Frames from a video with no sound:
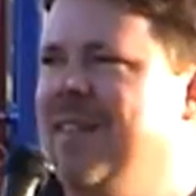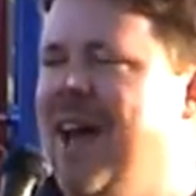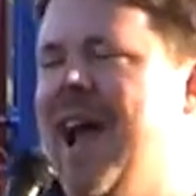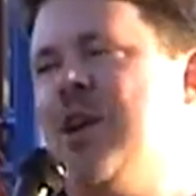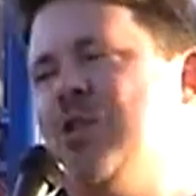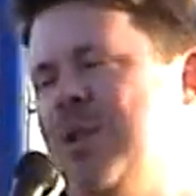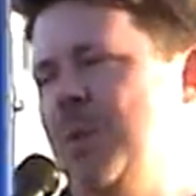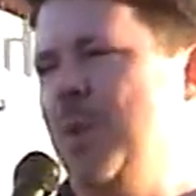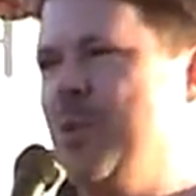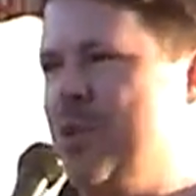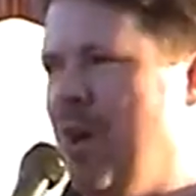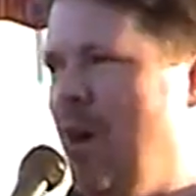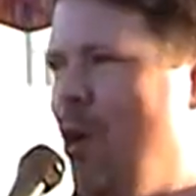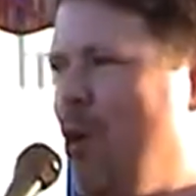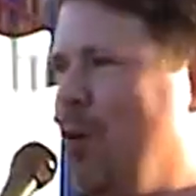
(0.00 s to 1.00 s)
actually we were
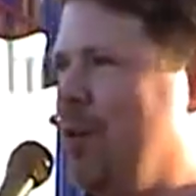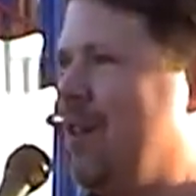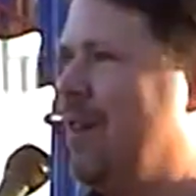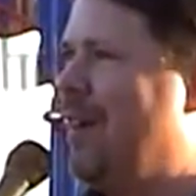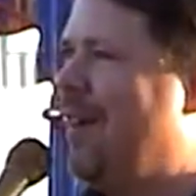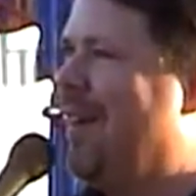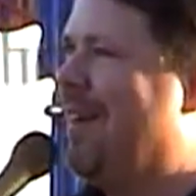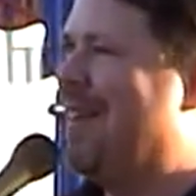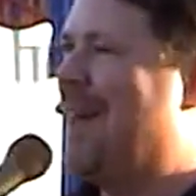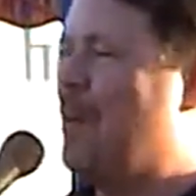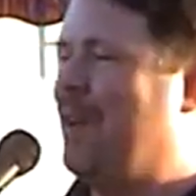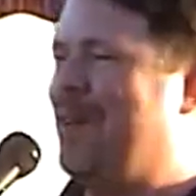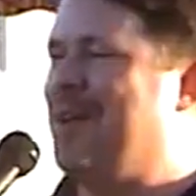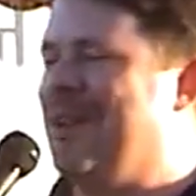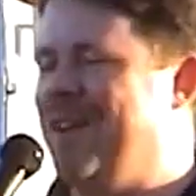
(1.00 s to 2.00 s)
told that
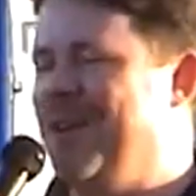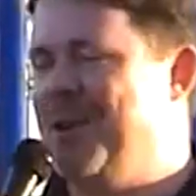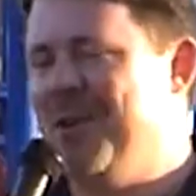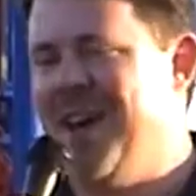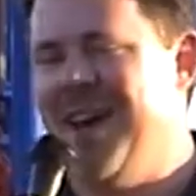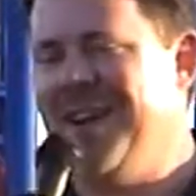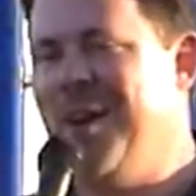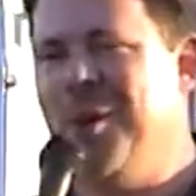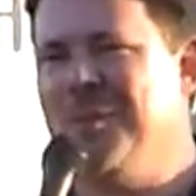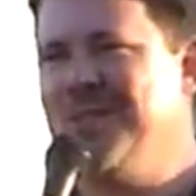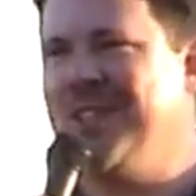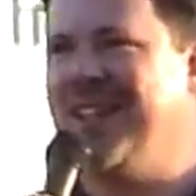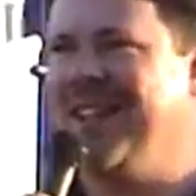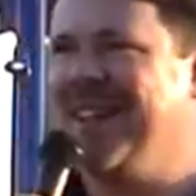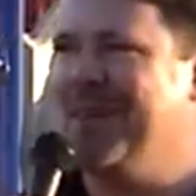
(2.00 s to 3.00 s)
we couldn't do that. No, I'm
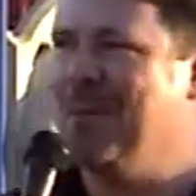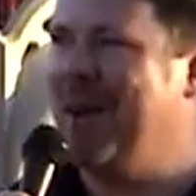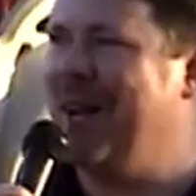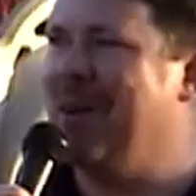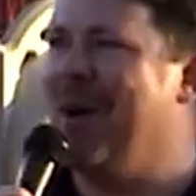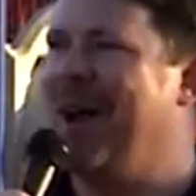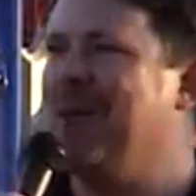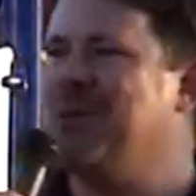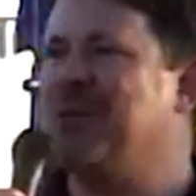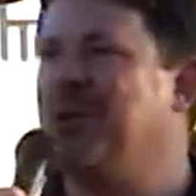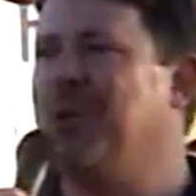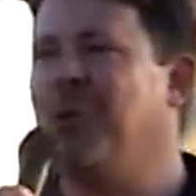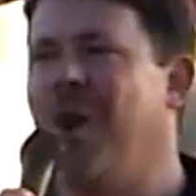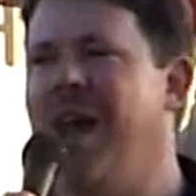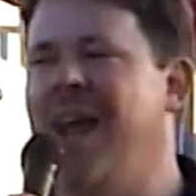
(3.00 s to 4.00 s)
just kidding. But anyway, it was
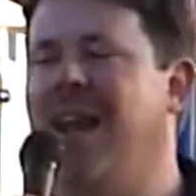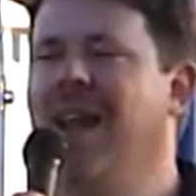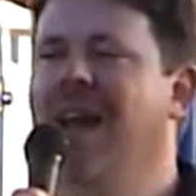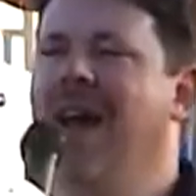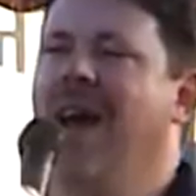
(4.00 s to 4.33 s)
great.